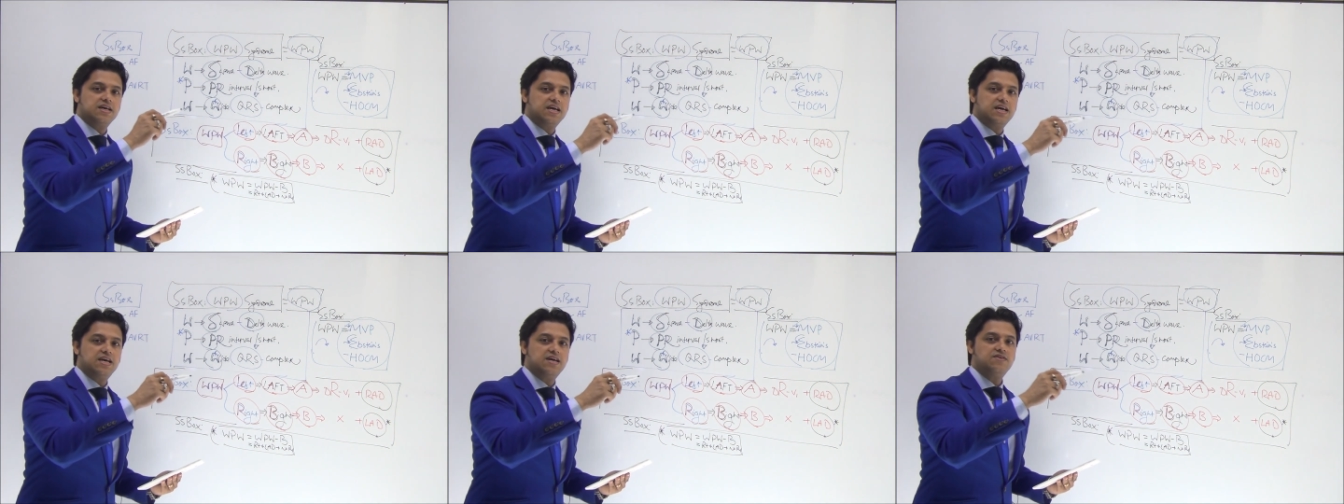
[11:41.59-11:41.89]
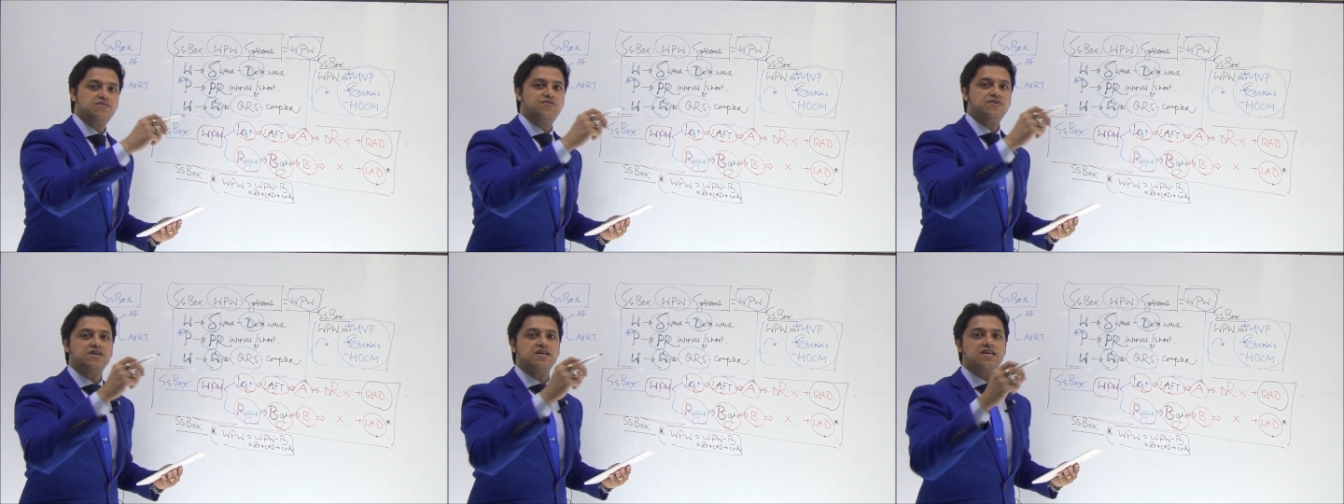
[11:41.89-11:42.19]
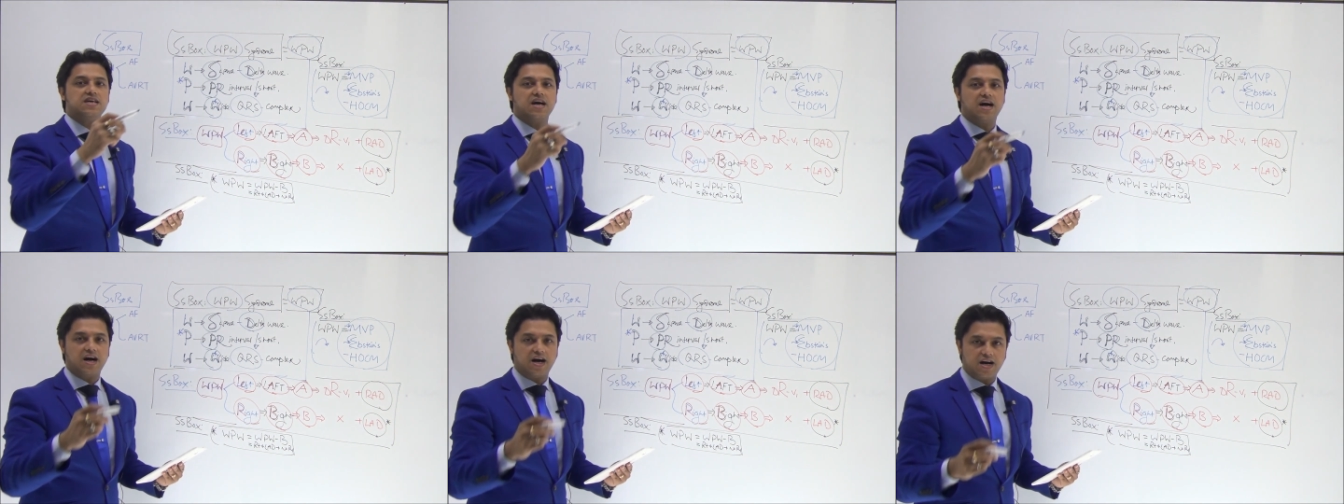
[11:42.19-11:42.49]

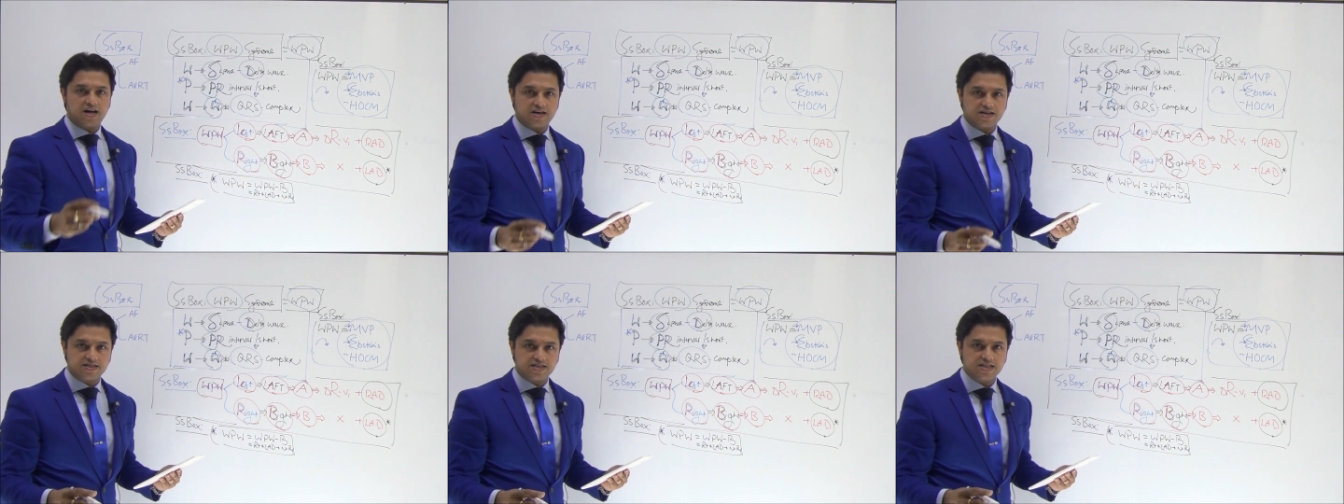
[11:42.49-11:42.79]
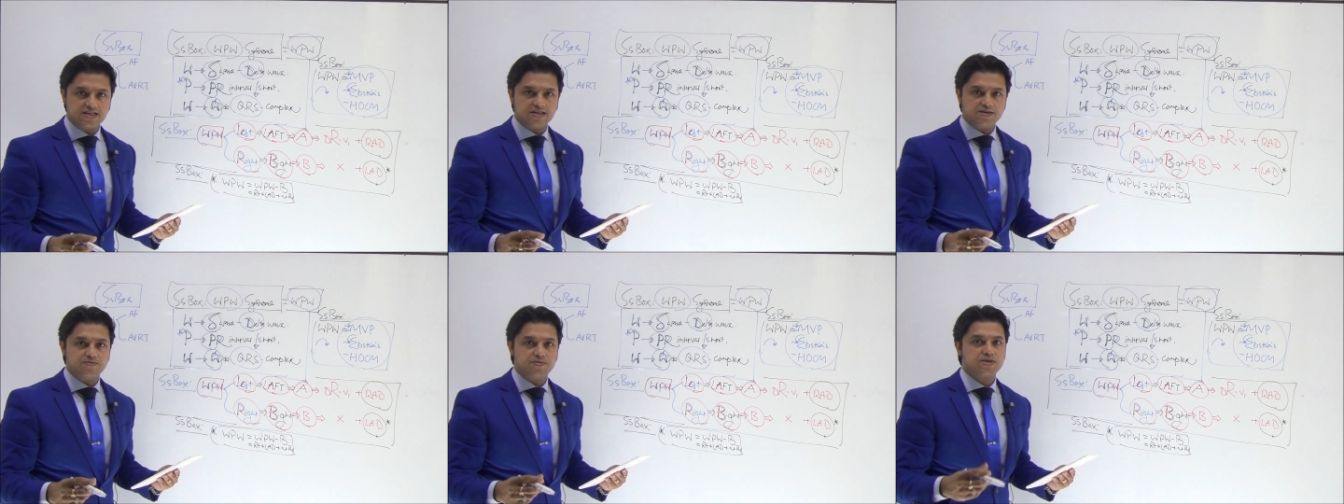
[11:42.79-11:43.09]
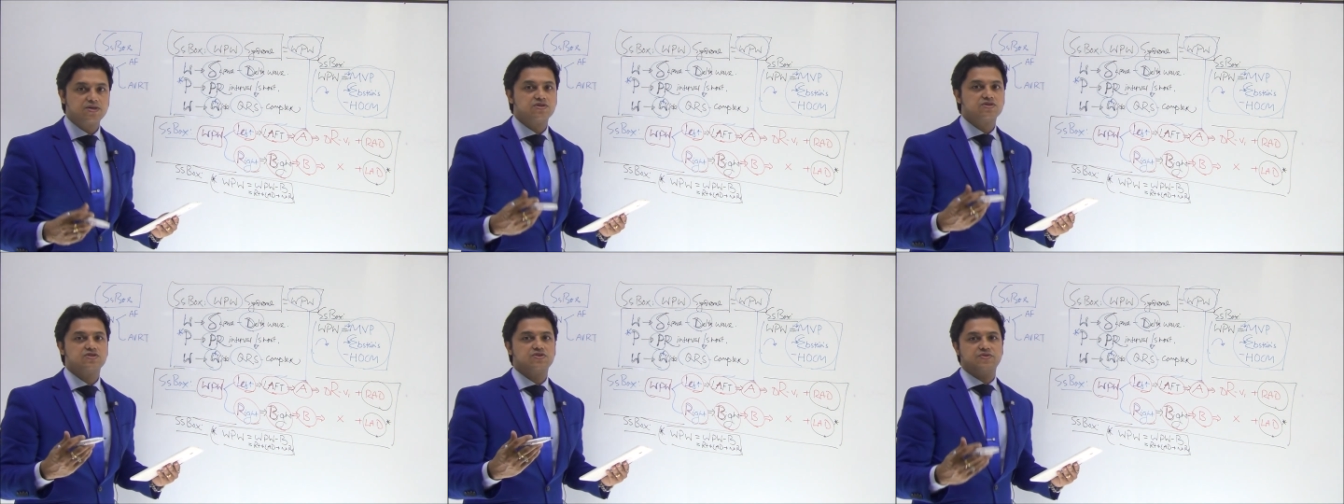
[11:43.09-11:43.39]
AVRT
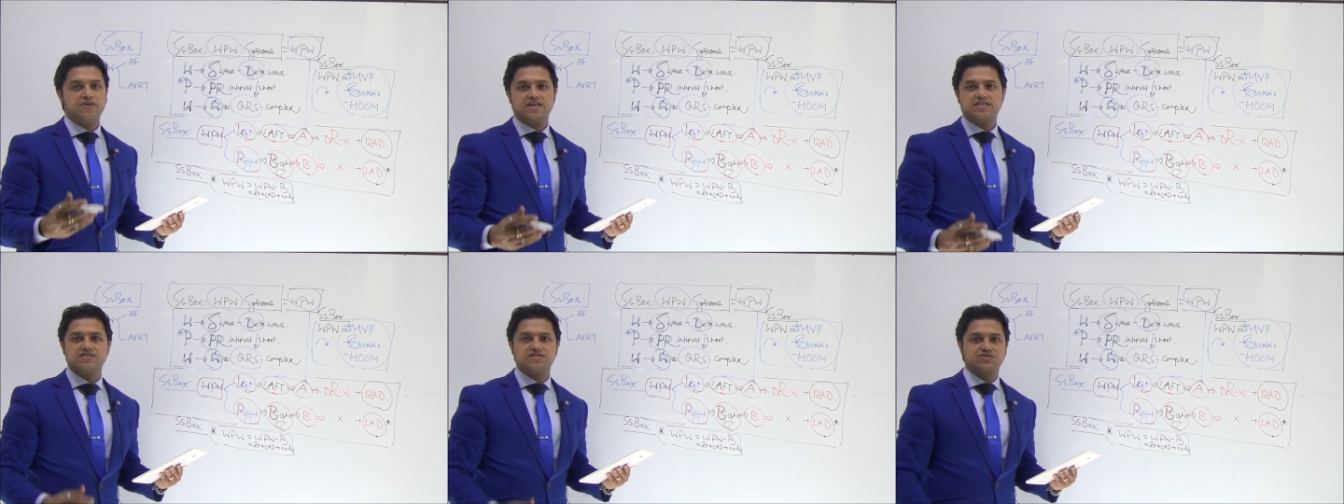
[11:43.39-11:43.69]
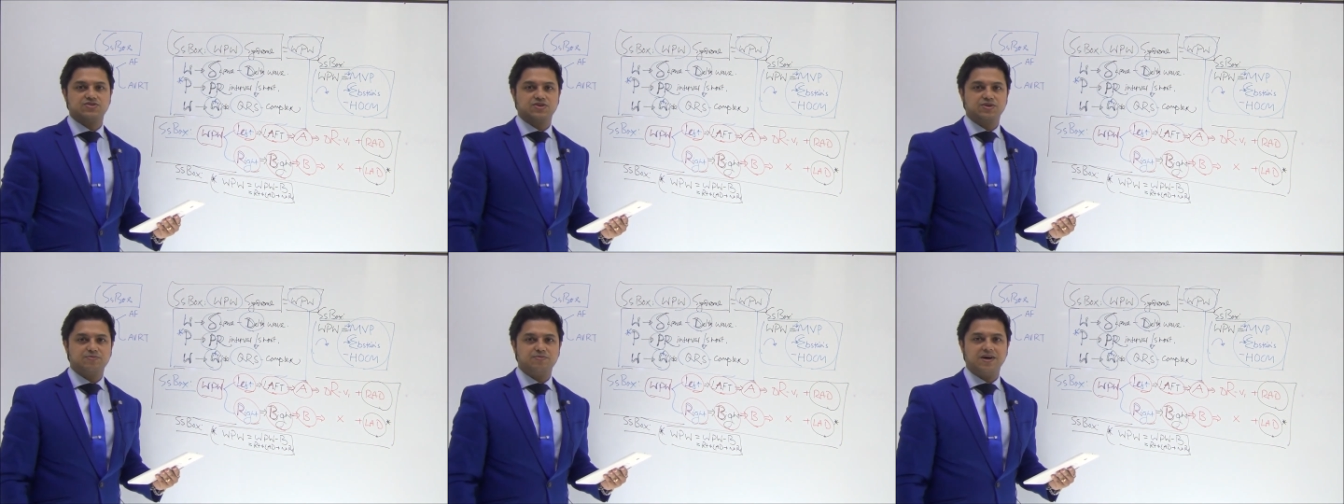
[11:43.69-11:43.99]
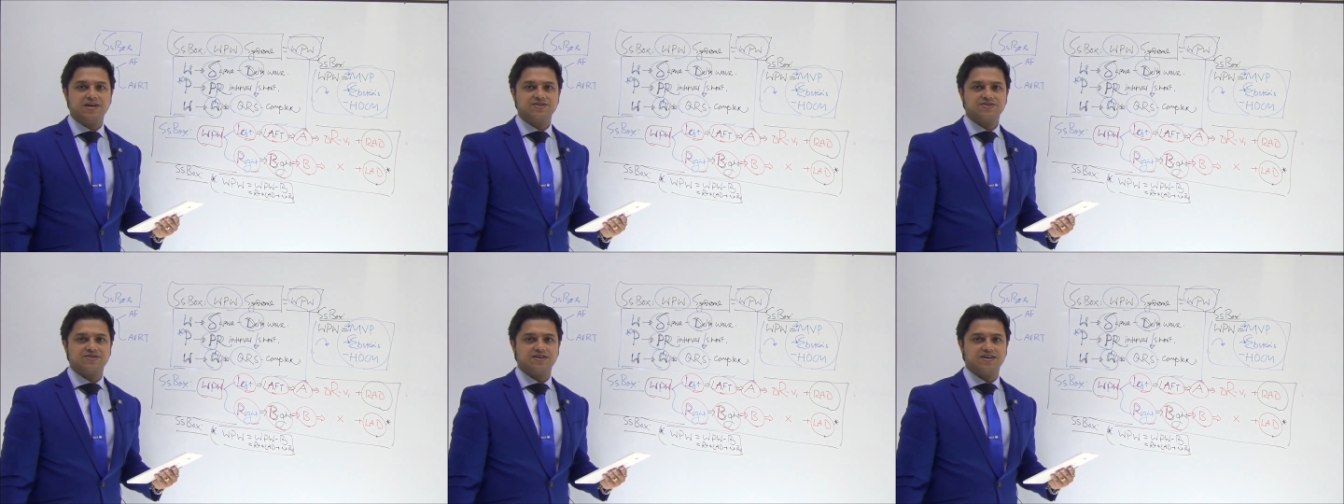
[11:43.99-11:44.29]
because of accessory
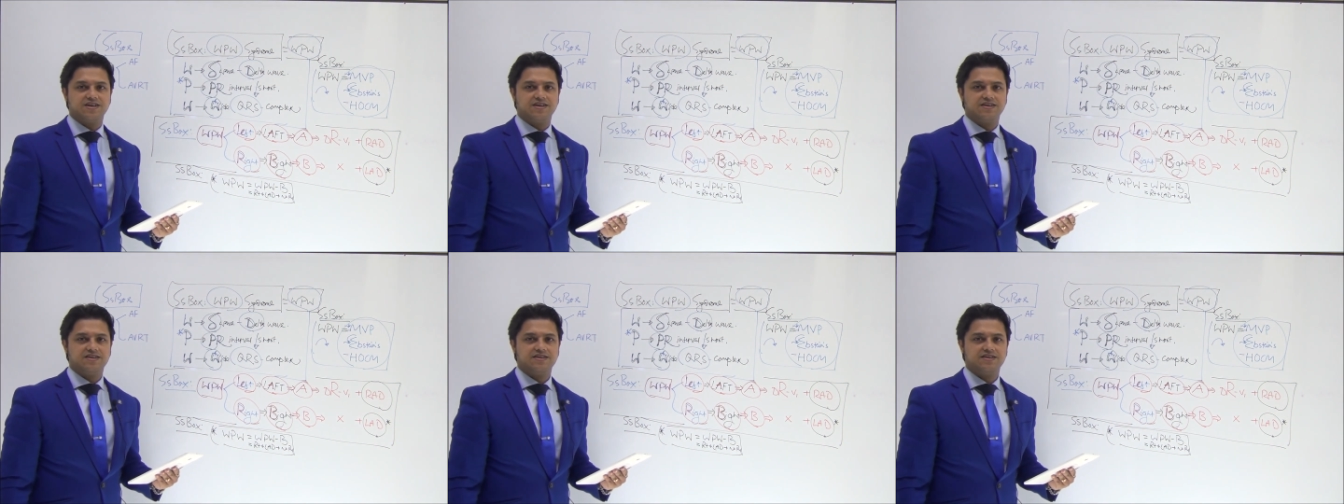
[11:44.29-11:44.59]
pathway.